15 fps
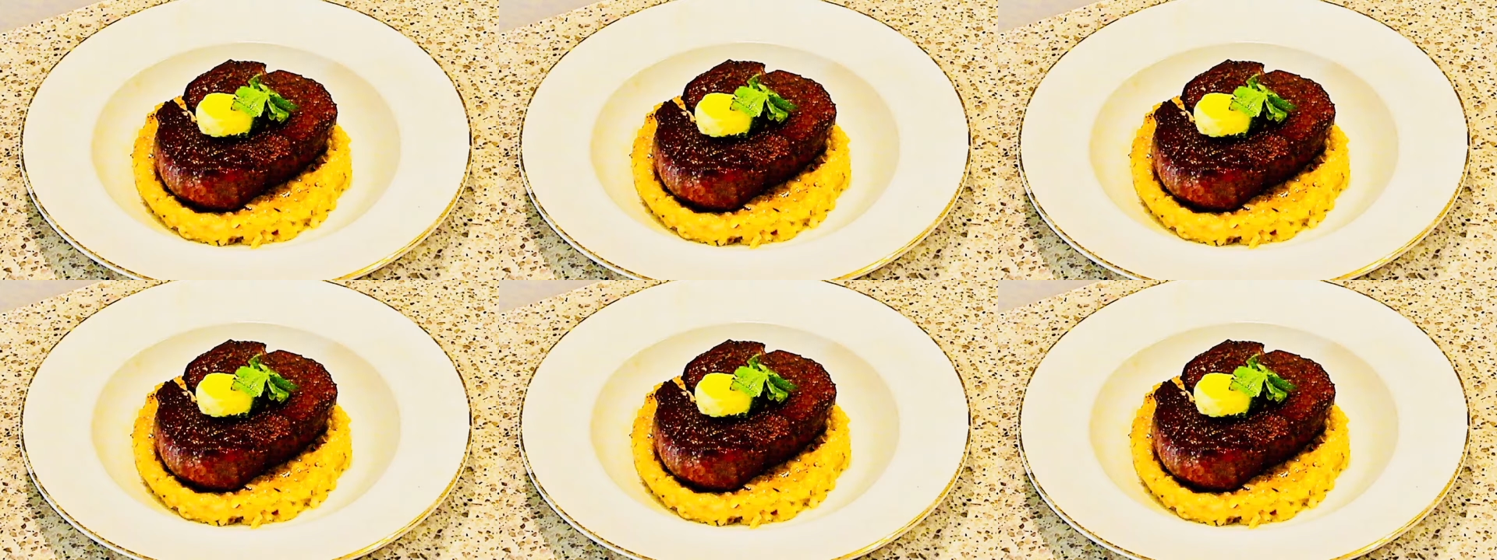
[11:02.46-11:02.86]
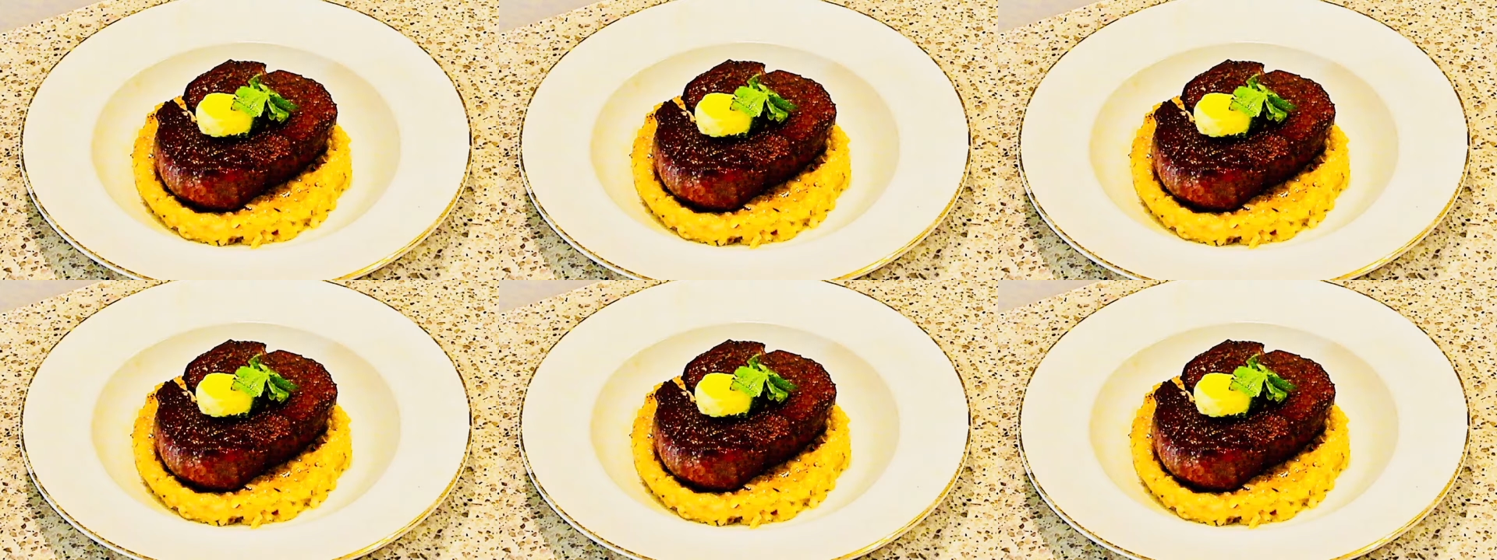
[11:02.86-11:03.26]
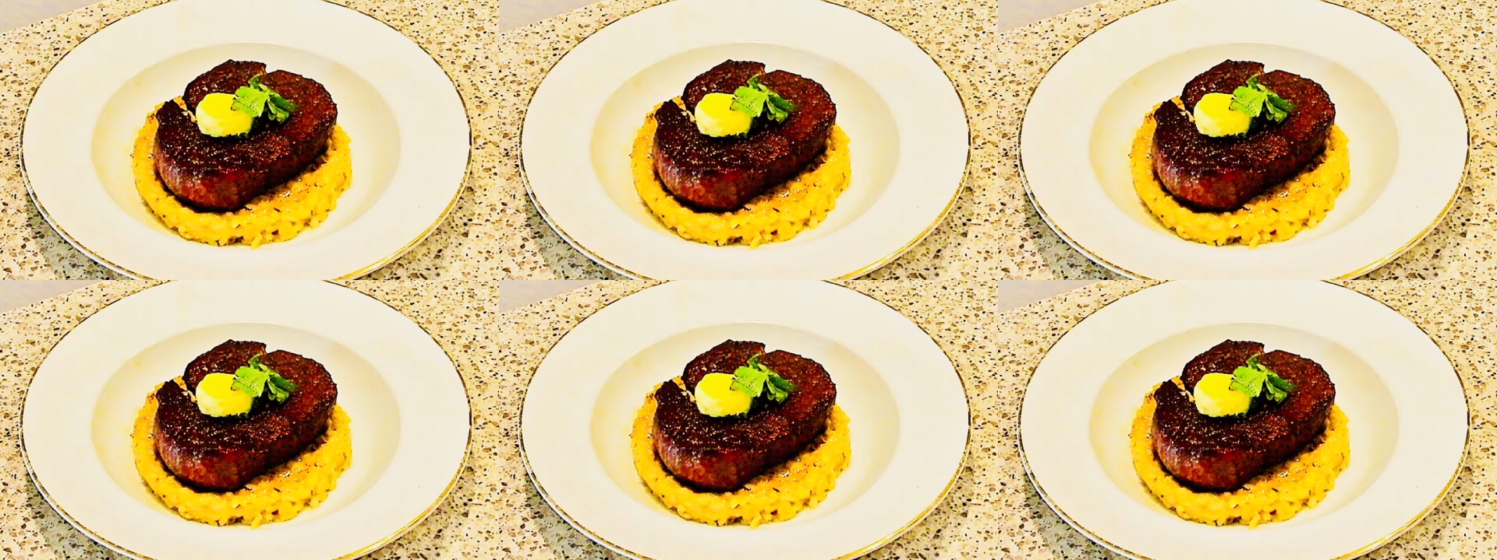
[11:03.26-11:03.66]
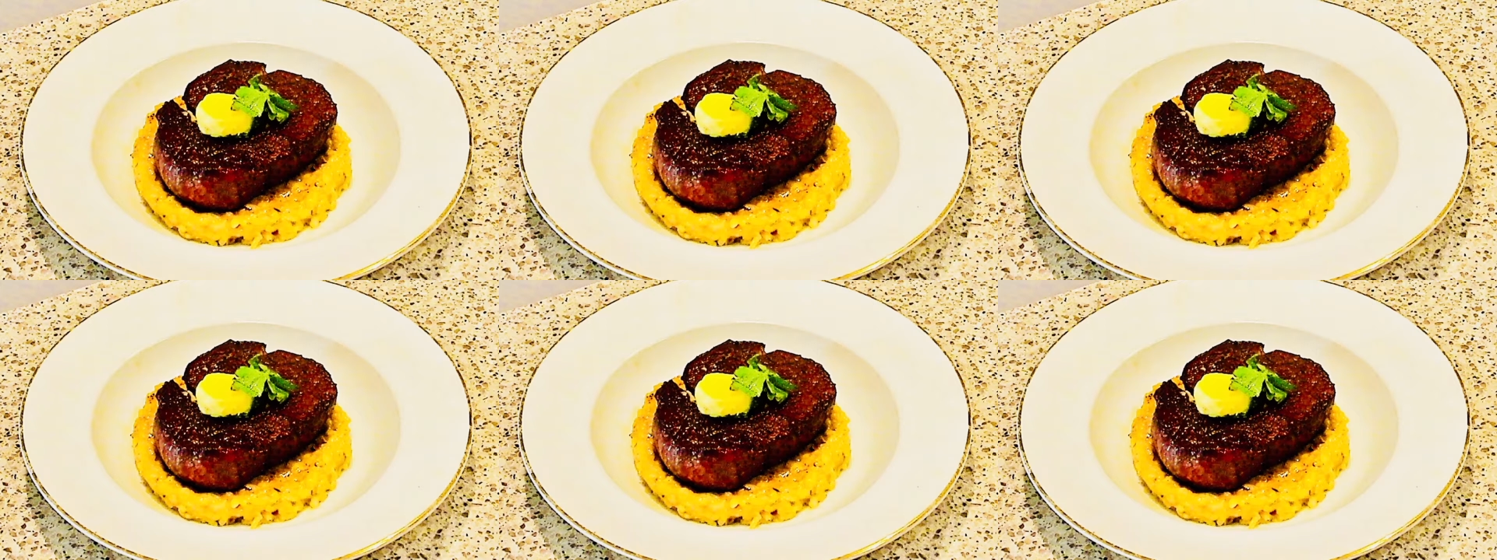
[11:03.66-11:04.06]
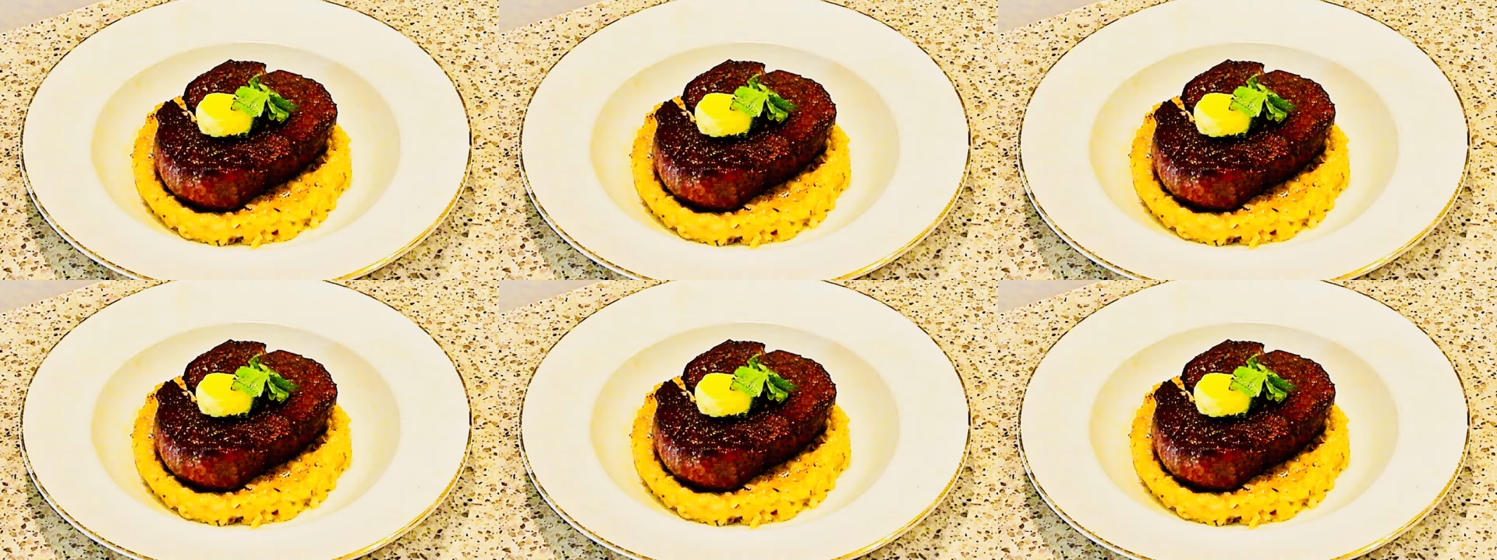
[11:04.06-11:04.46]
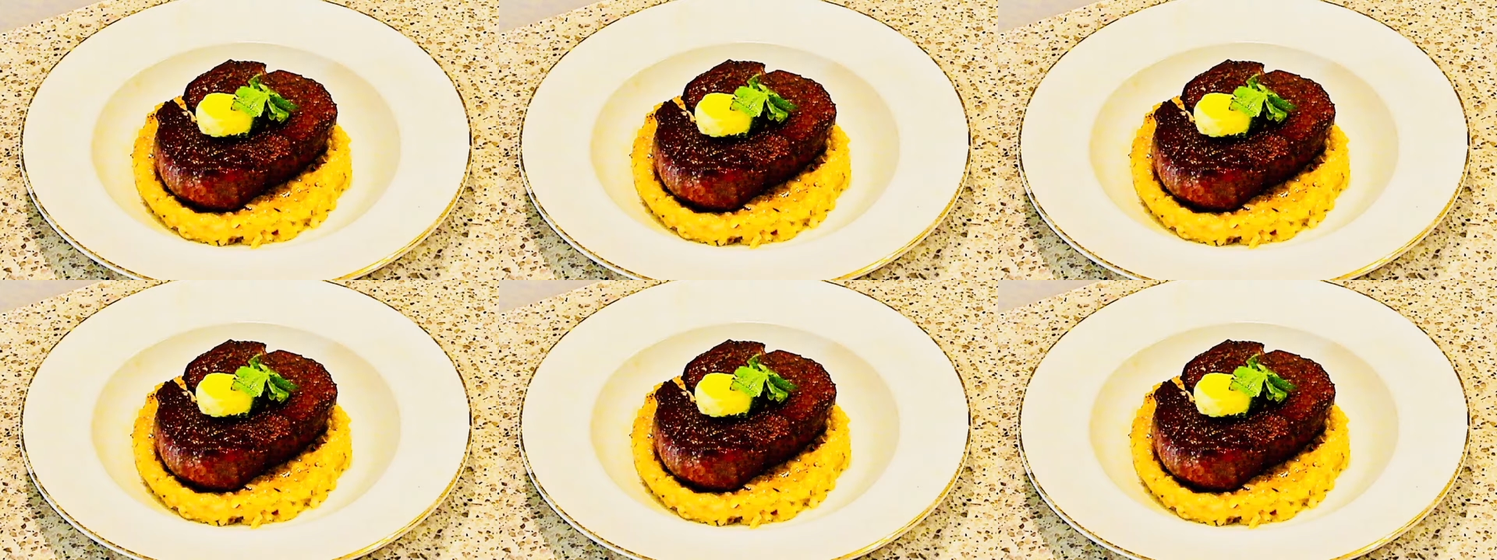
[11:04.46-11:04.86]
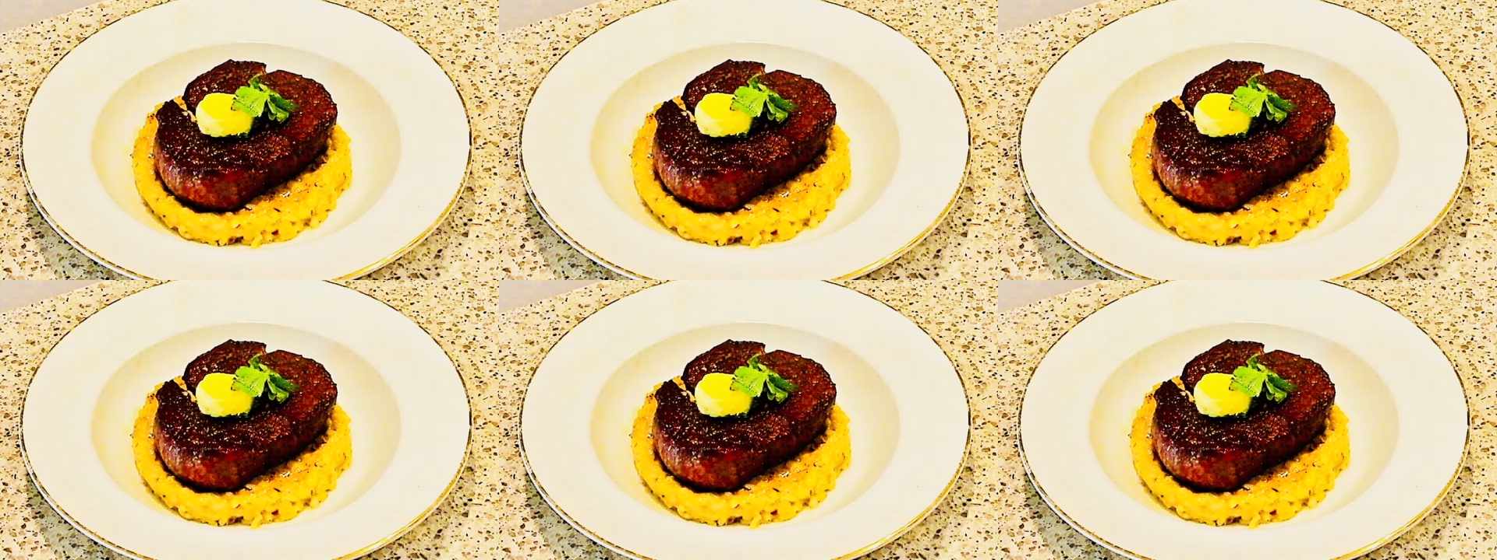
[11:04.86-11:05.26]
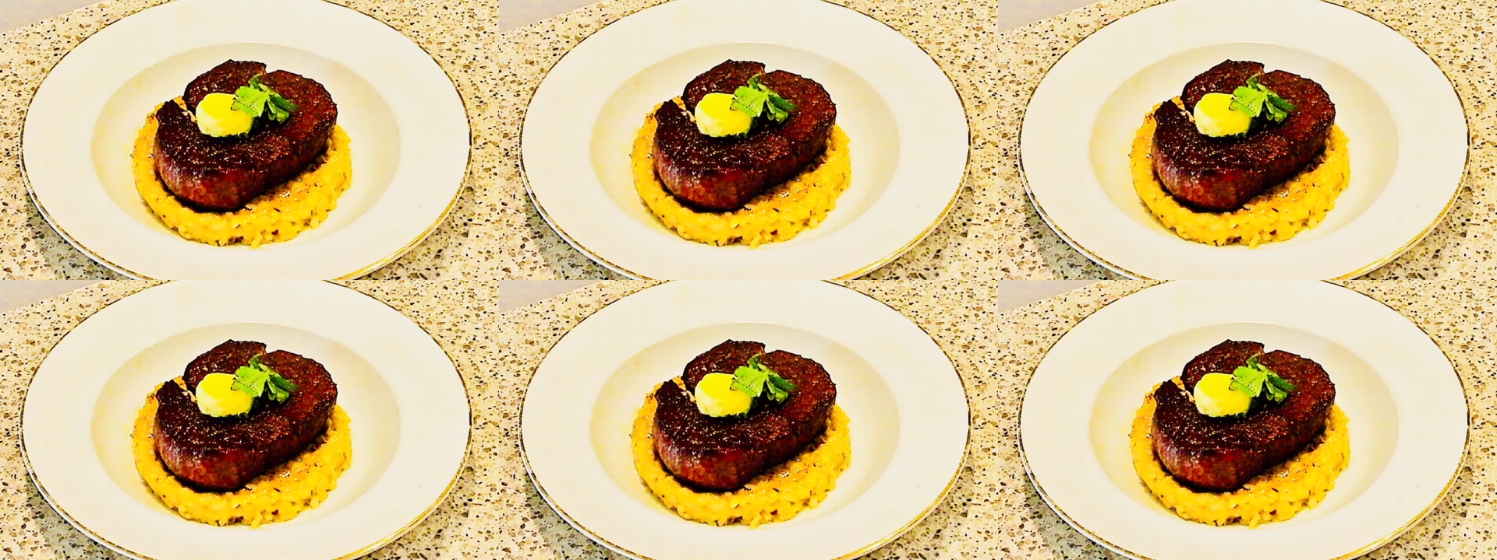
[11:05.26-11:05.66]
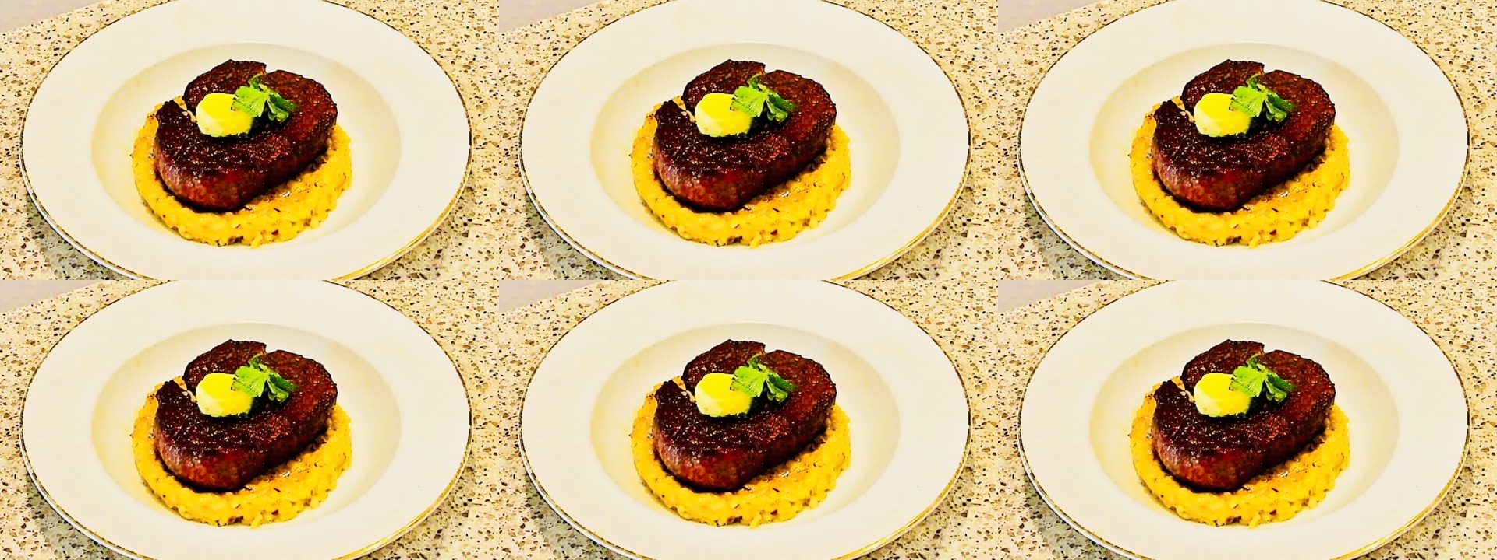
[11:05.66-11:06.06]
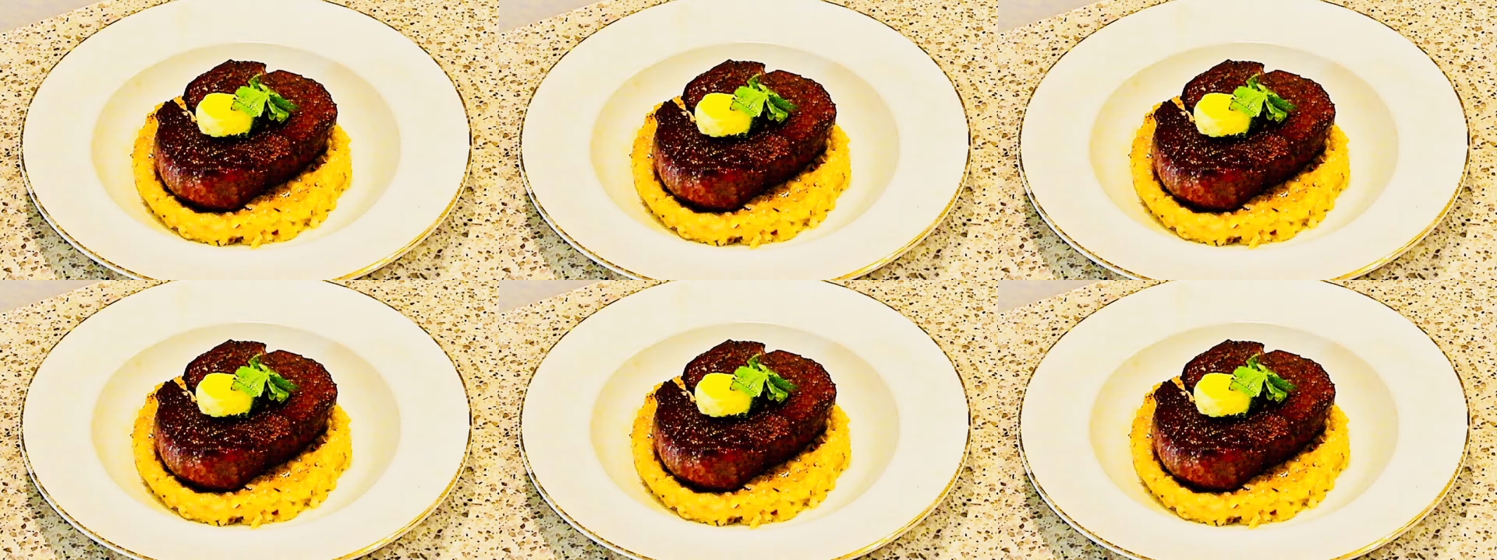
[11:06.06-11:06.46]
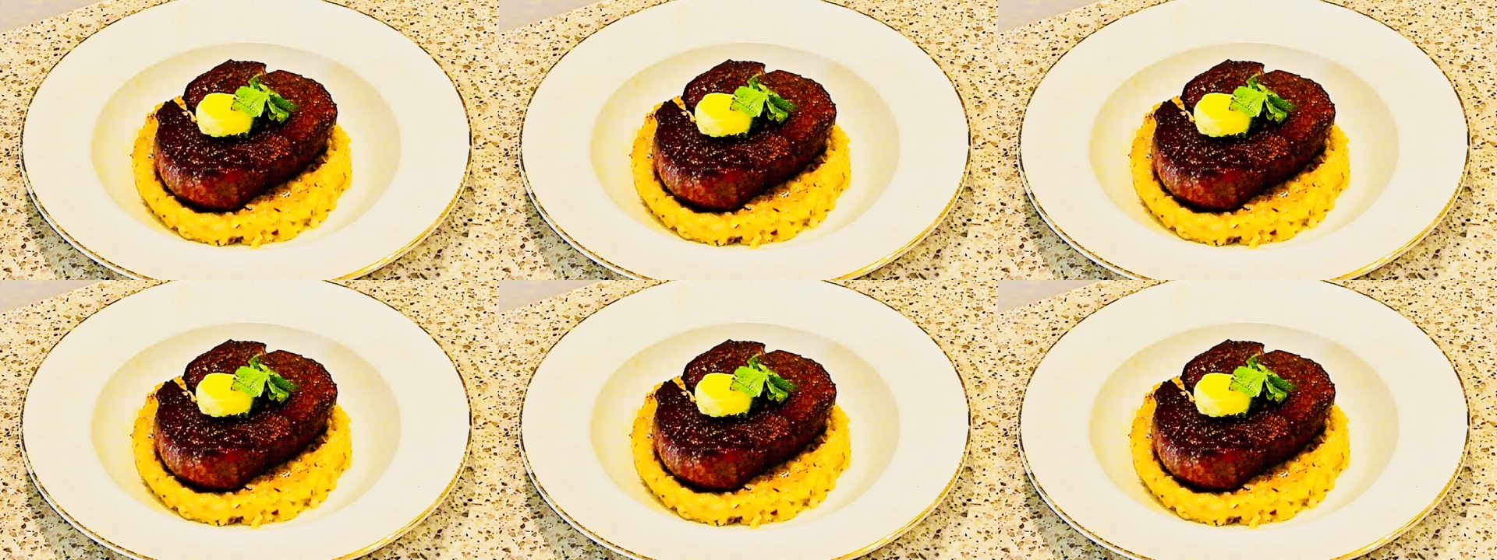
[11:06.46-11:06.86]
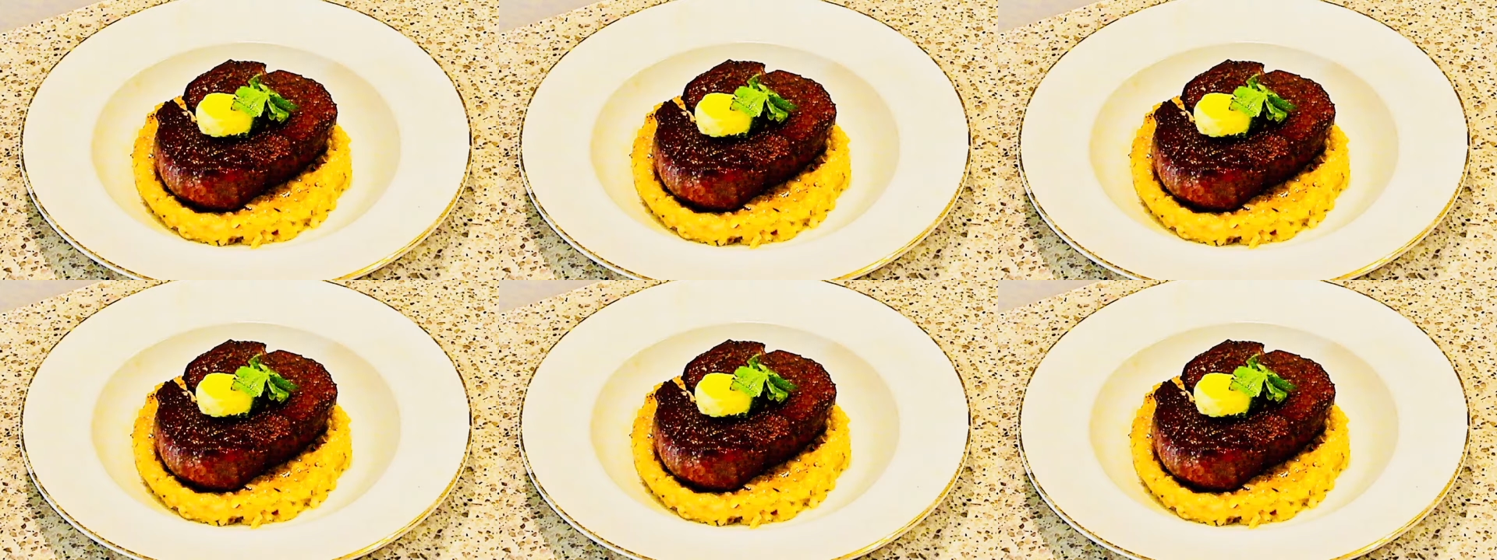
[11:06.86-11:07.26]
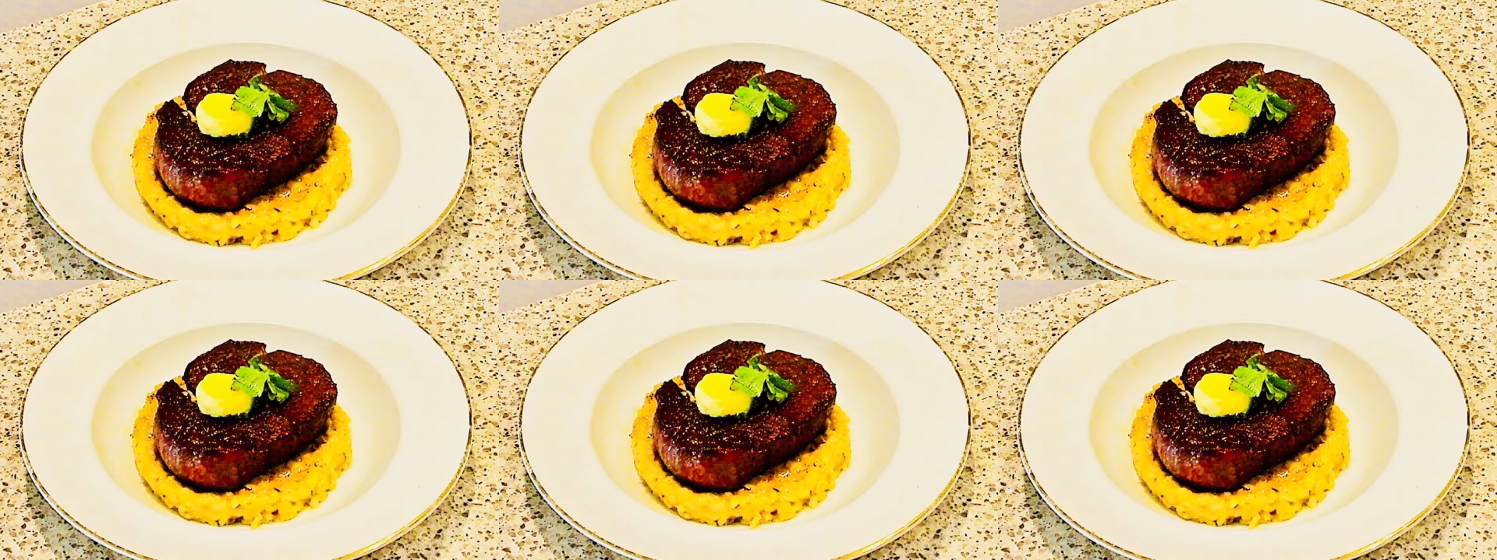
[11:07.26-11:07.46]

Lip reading: (no speaker visible)